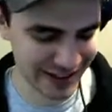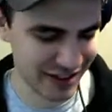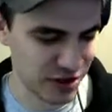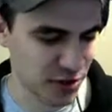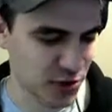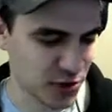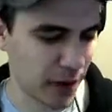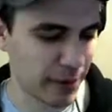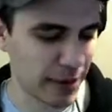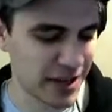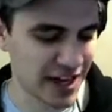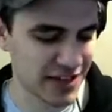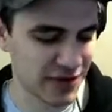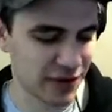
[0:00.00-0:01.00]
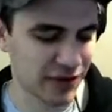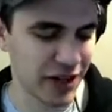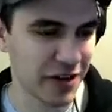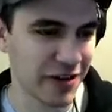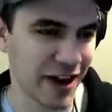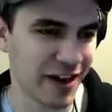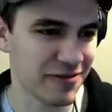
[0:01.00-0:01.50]
use web APIs for
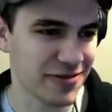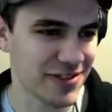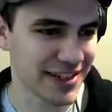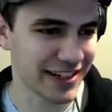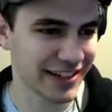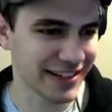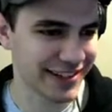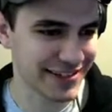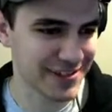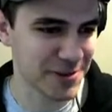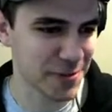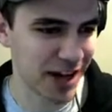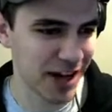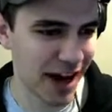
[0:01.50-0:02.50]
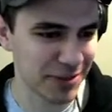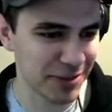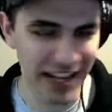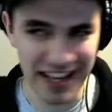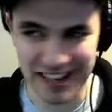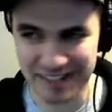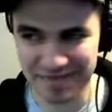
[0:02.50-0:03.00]
video conferencing. It's super
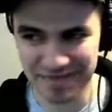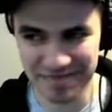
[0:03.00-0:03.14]
complicated.